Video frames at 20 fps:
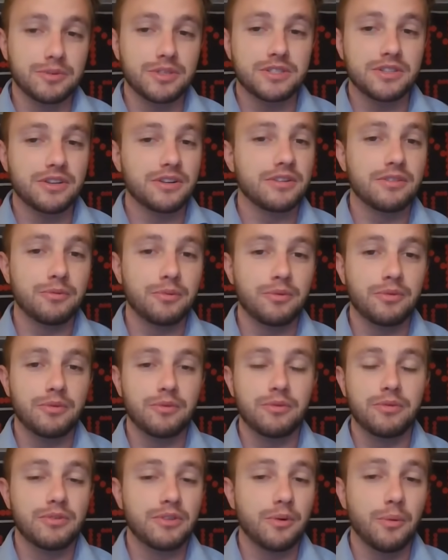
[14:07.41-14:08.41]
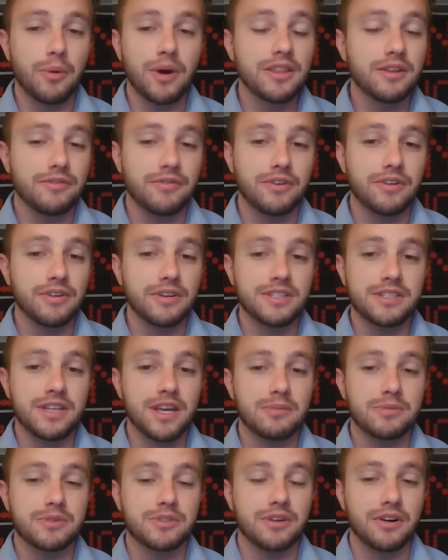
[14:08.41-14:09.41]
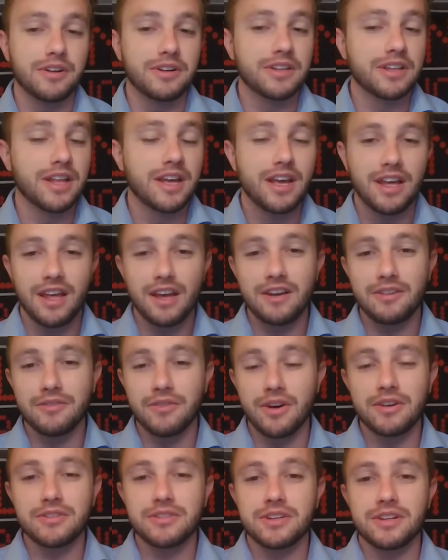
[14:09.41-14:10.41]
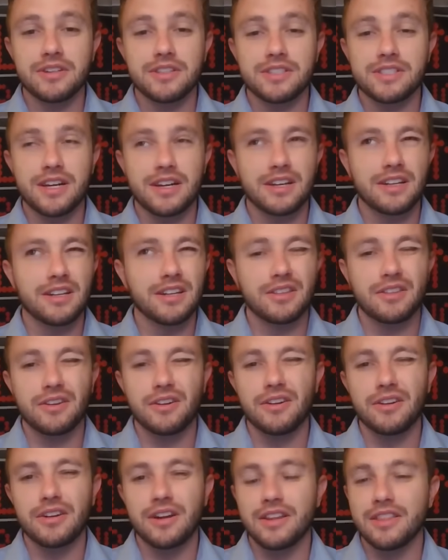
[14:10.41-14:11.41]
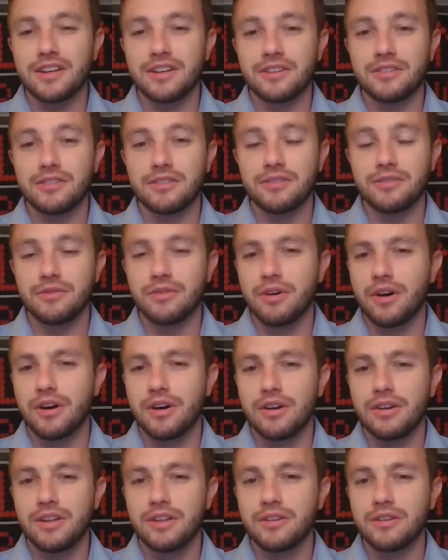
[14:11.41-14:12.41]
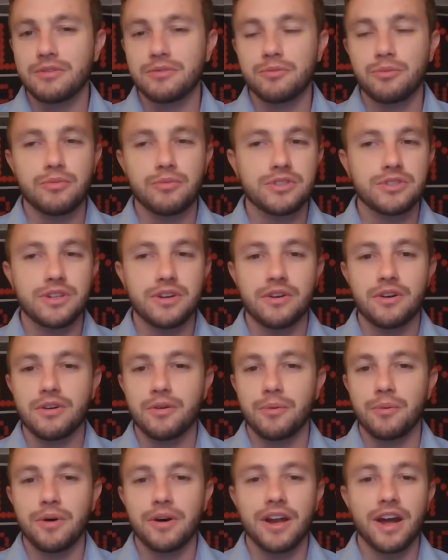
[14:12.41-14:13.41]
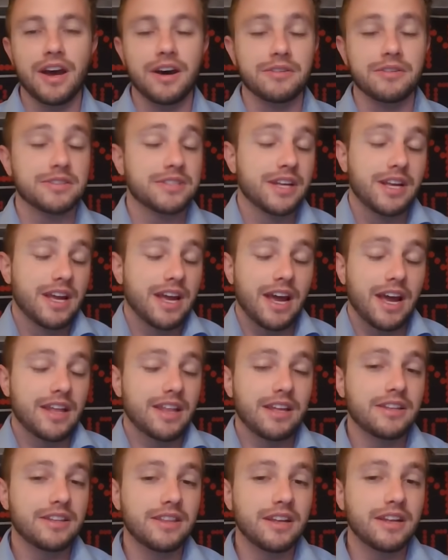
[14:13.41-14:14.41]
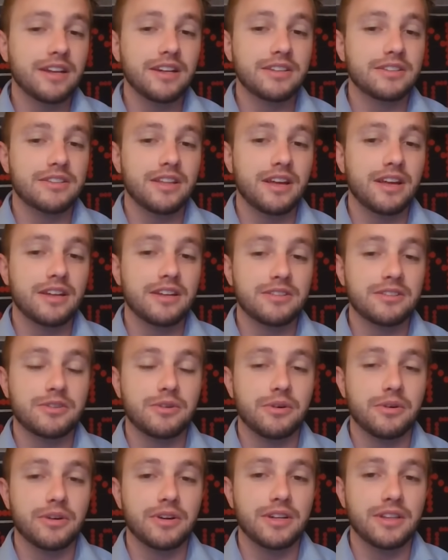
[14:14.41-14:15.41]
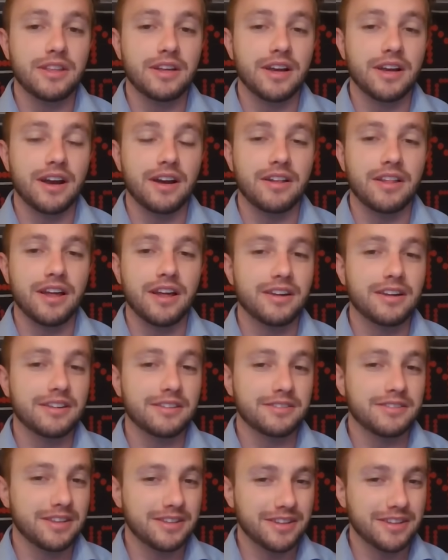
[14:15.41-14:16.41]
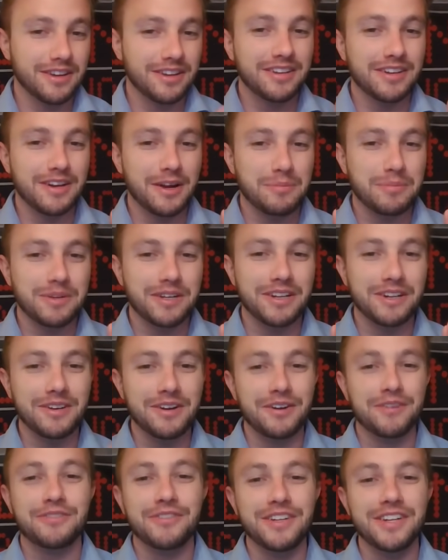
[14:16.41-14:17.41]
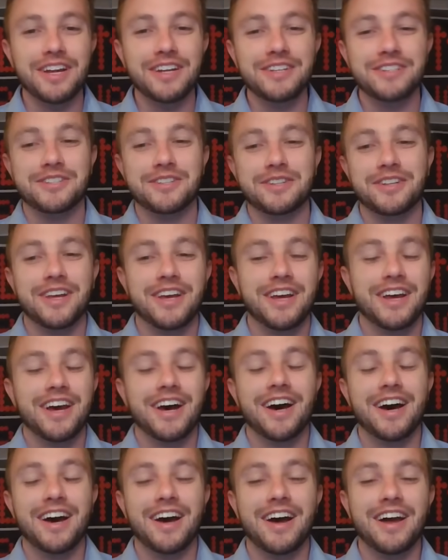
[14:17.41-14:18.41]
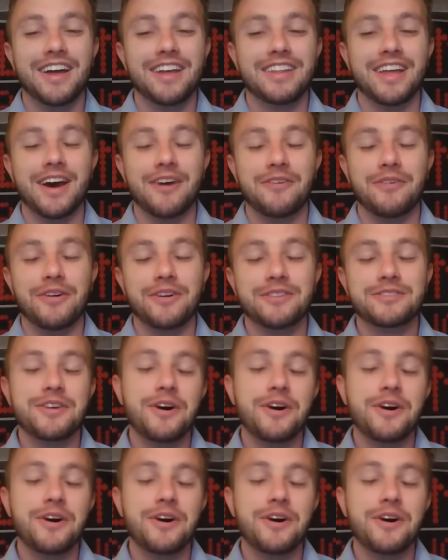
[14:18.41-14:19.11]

We started the way the Phillies game started. They had runners on second and third. I think uh, either zero or one outs, and they, they didn't they didn't score anything out of that. It, it ended up in a nerfy nation uh, in that one.